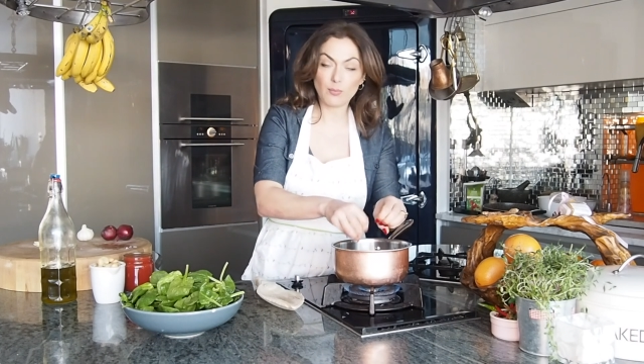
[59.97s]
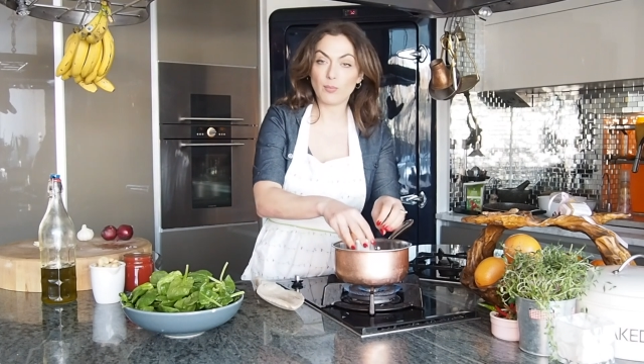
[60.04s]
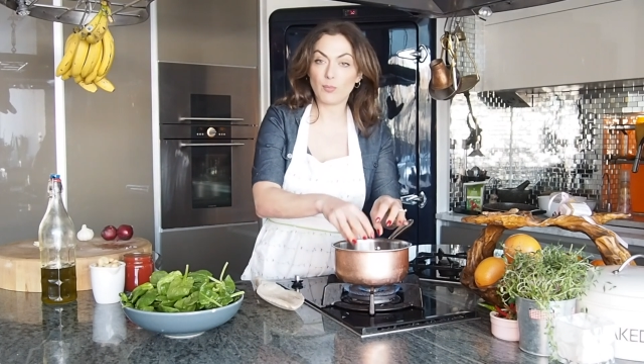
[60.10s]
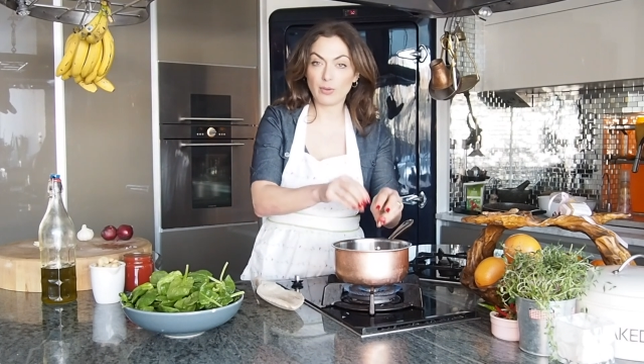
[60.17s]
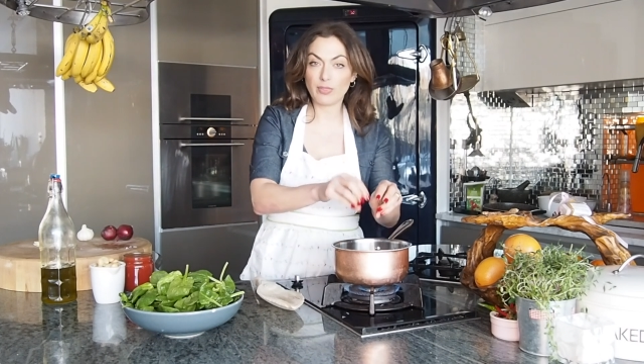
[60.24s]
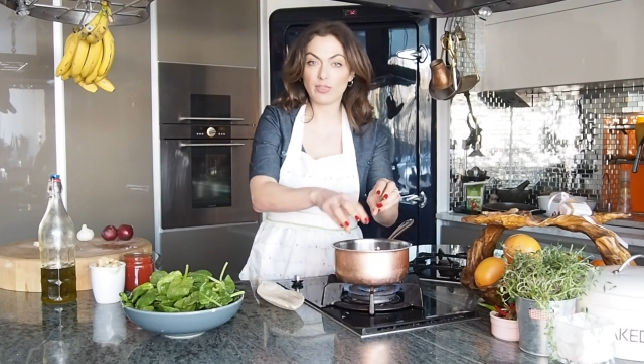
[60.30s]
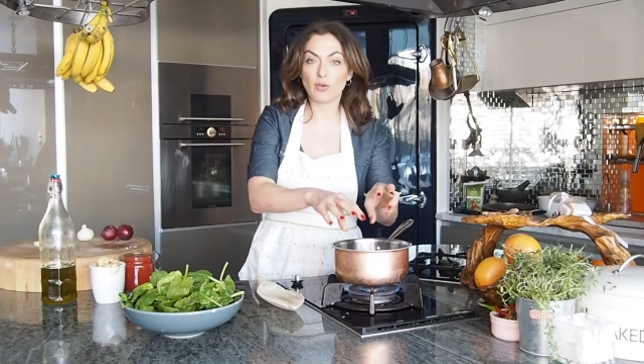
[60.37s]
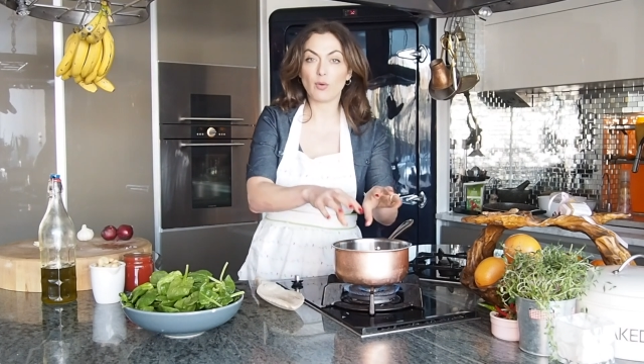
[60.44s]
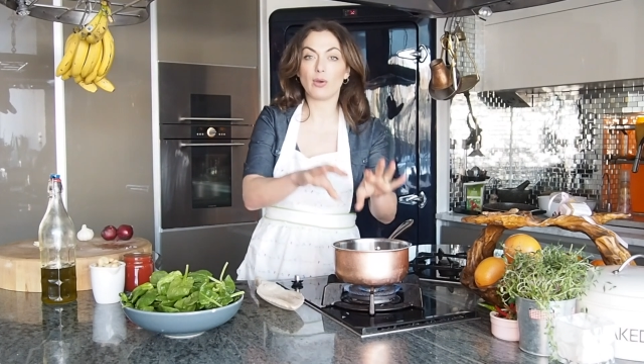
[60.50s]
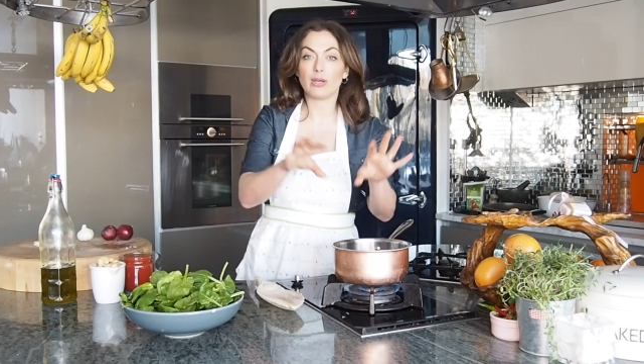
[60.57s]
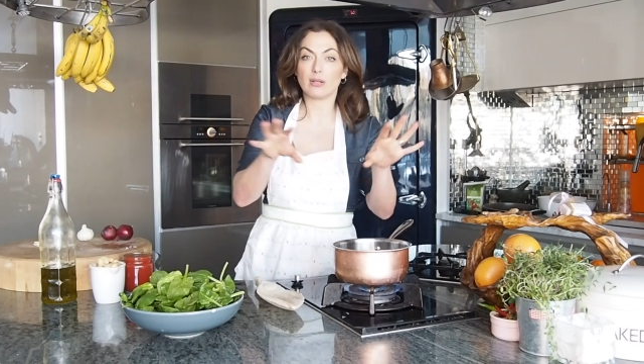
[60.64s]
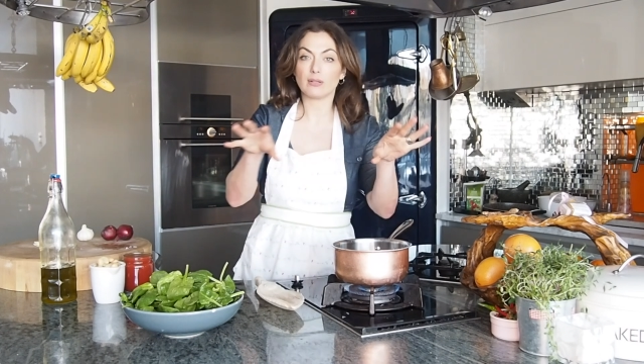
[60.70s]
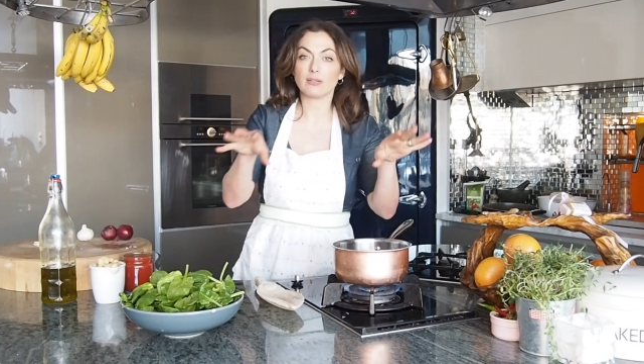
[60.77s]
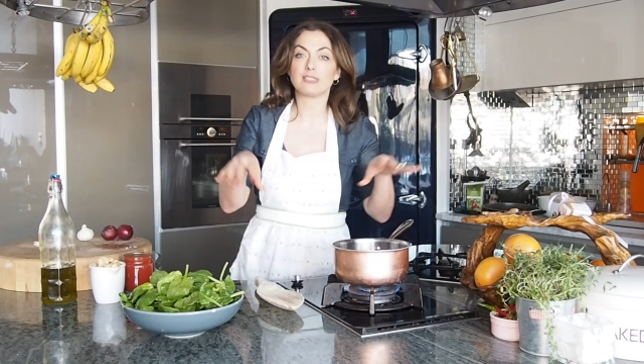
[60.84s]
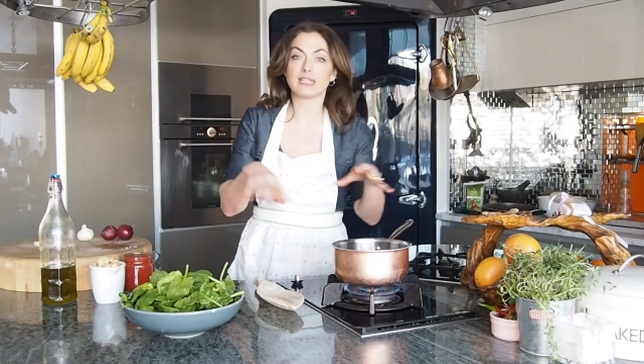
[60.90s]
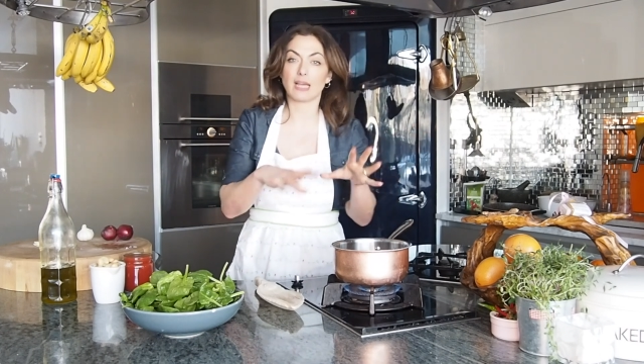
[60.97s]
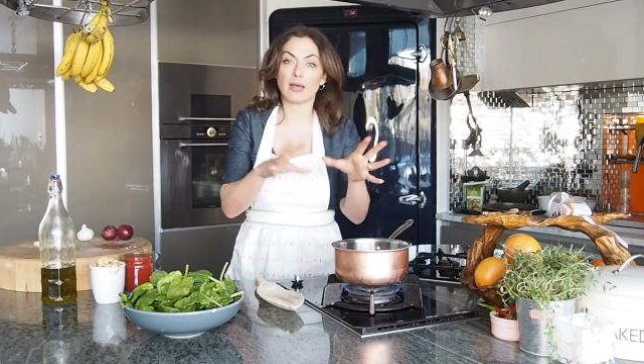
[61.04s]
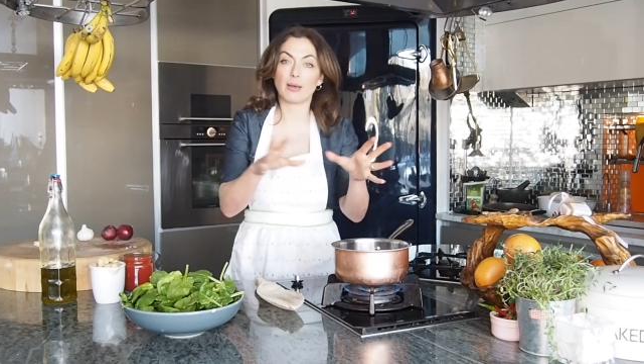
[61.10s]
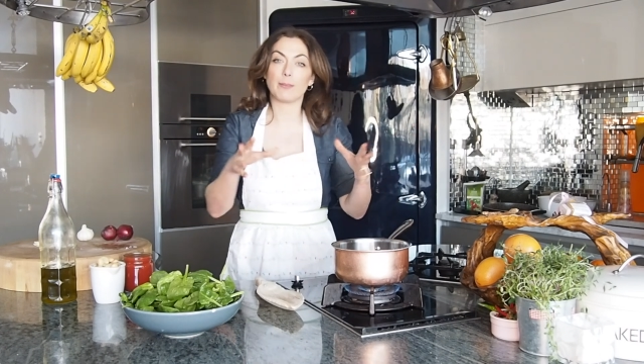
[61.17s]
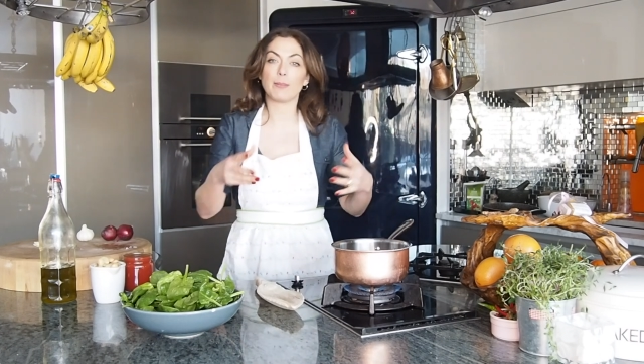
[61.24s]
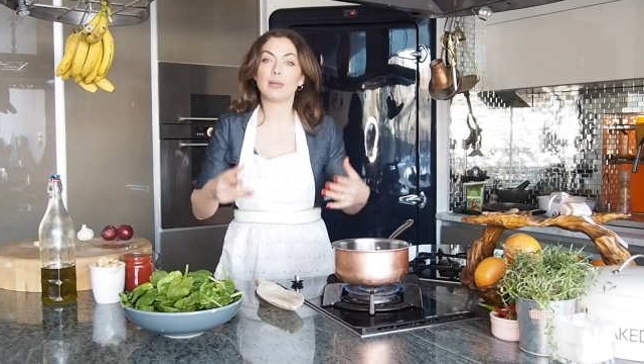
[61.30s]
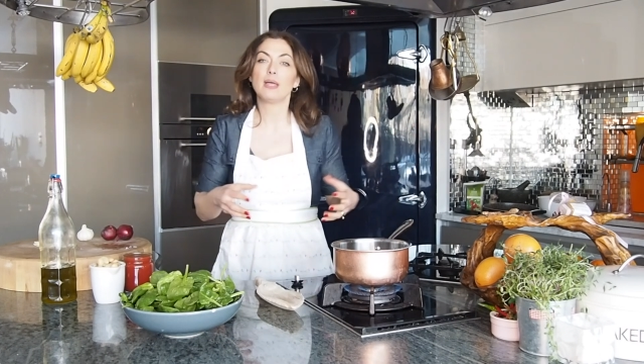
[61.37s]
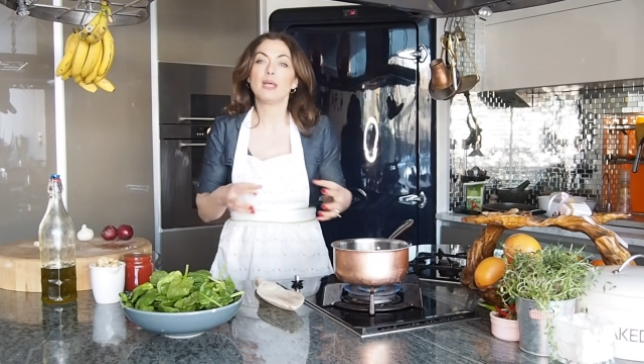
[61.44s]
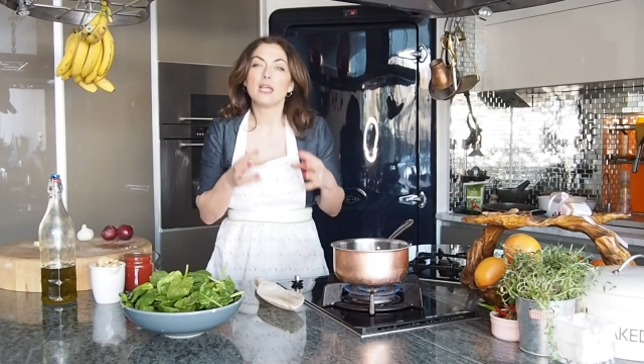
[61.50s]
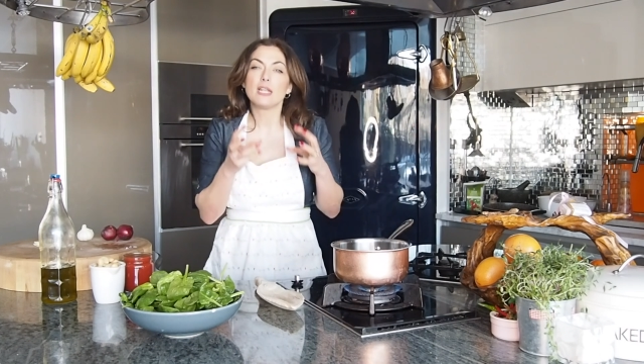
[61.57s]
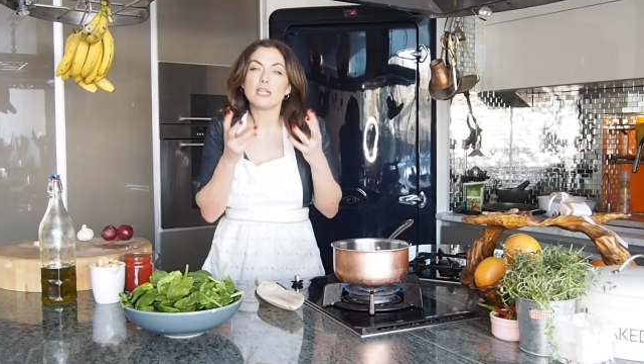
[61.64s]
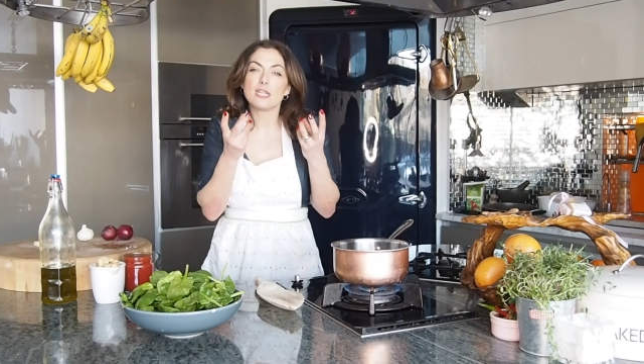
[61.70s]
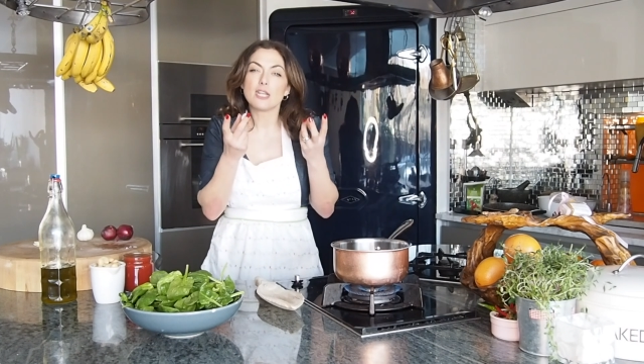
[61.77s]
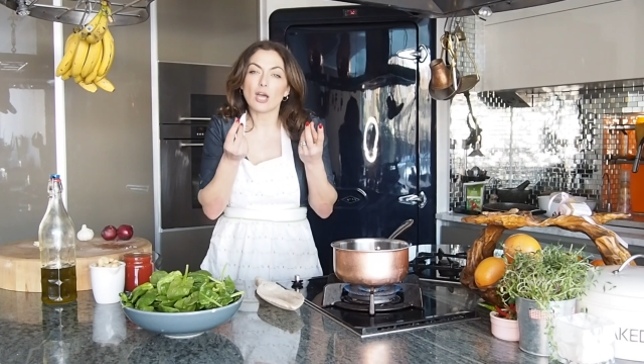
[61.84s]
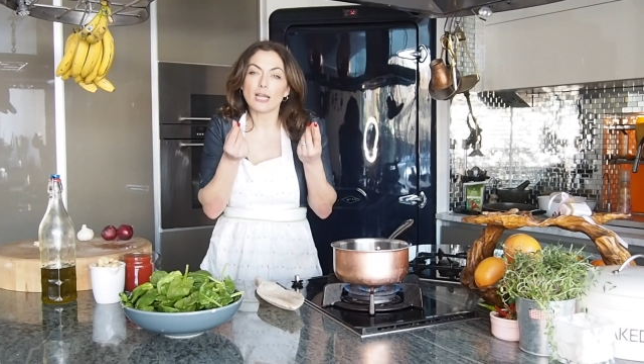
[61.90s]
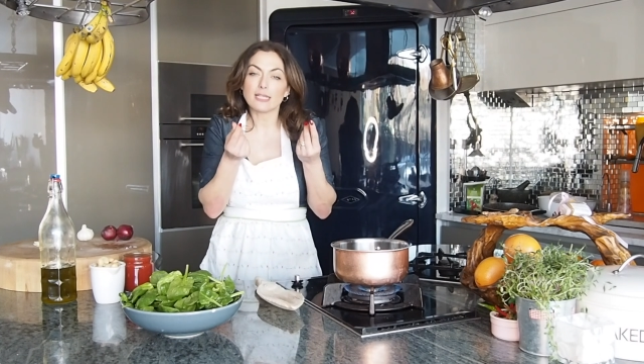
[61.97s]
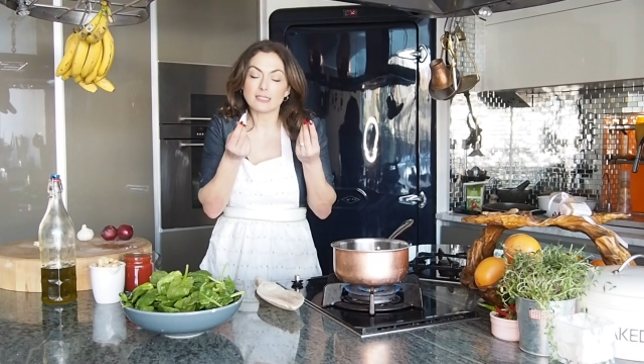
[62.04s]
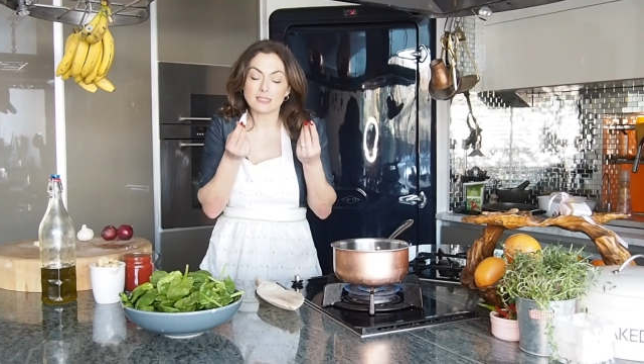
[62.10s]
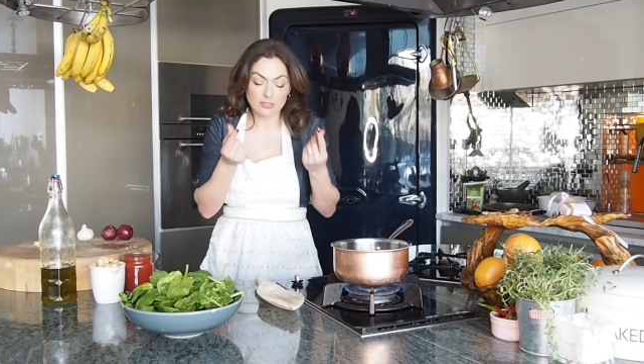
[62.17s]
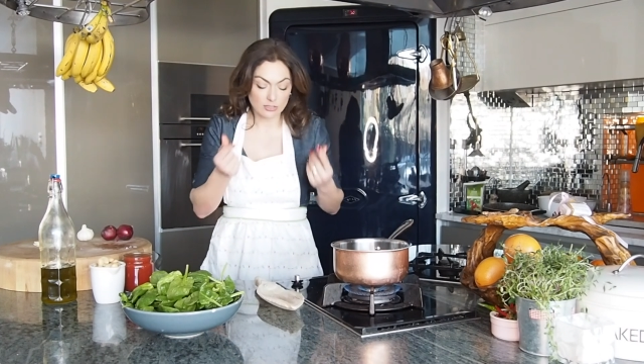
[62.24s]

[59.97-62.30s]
with the oil to come nice and